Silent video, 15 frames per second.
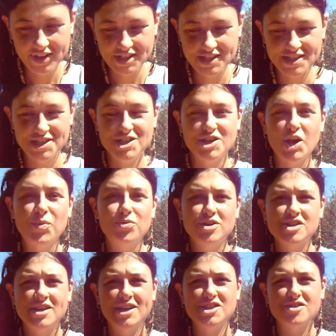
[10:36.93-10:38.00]
just to show
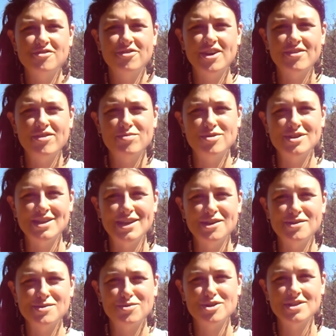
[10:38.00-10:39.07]
appreciation for everybody
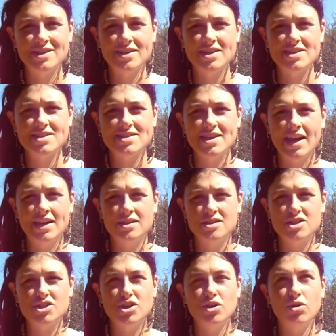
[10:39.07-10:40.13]
who's watching this and
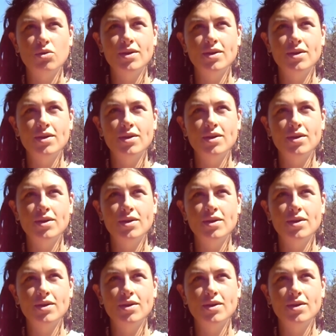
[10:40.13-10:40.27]
to